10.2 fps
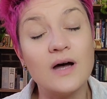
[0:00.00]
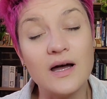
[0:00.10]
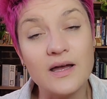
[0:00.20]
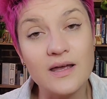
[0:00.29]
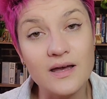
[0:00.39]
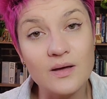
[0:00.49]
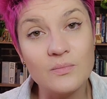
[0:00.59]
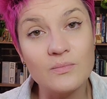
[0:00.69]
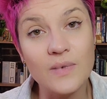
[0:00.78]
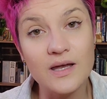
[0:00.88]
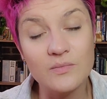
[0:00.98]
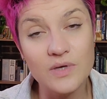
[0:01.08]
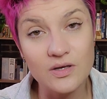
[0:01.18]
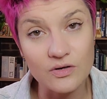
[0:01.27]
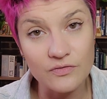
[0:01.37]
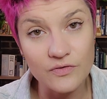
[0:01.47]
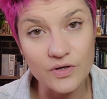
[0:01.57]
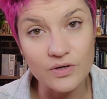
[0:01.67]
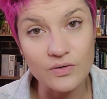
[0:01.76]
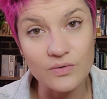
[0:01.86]
I am I am here for
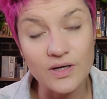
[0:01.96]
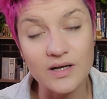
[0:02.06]
you and